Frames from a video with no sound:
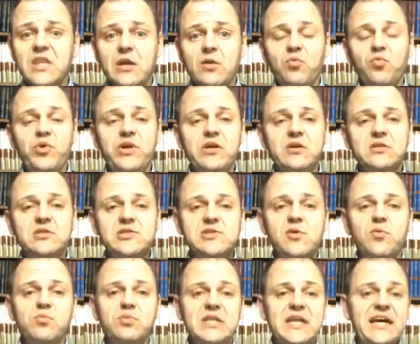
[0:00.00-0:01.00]
We are so
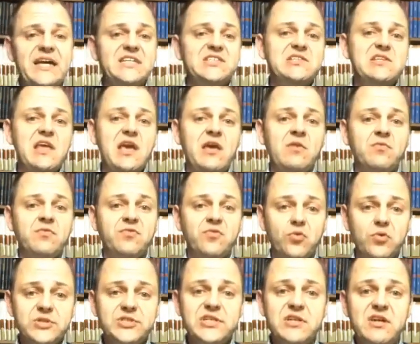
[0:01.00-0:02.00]
blessed and
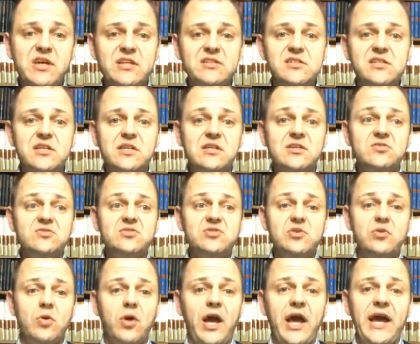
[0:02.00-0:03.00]
fortunate
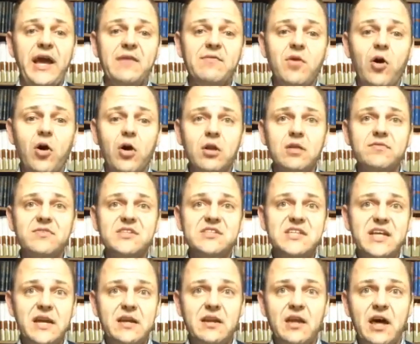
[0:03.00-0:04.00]
to have all of the
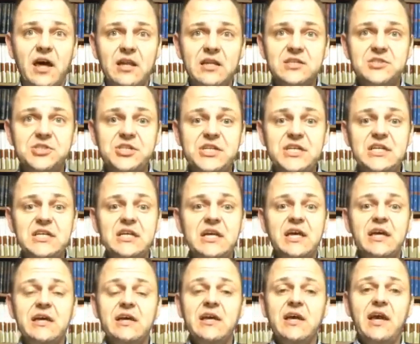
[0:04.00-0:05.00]
technology
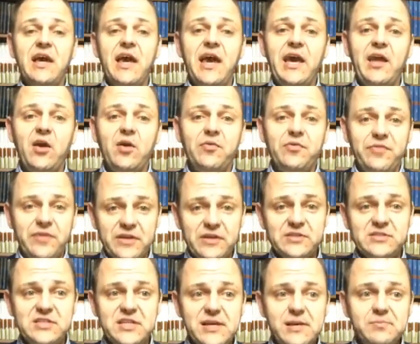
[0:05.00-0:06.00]
at our
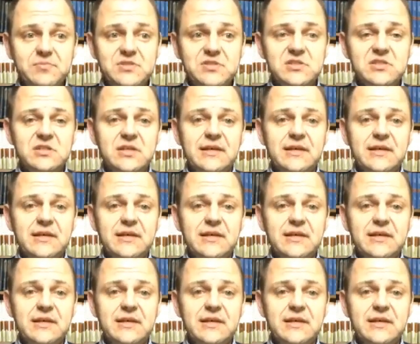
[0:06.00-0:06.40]
fingertips